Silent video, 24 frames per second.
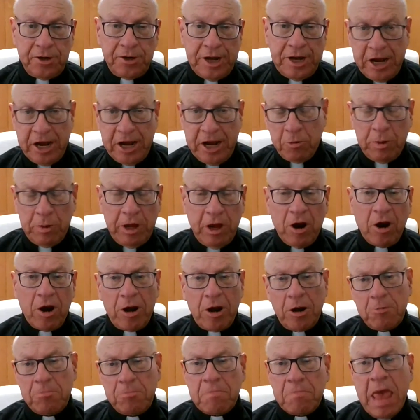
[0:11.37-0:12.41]
Here we
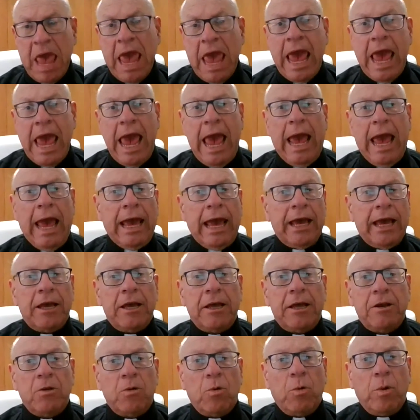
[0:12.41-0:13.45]
are,
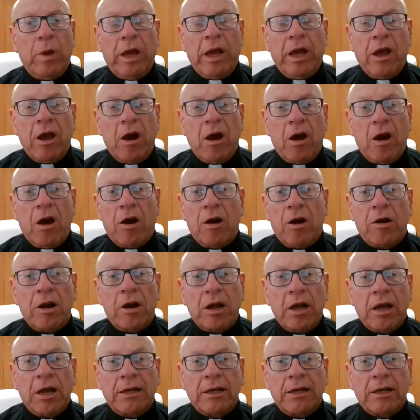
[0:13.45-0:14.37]
and we are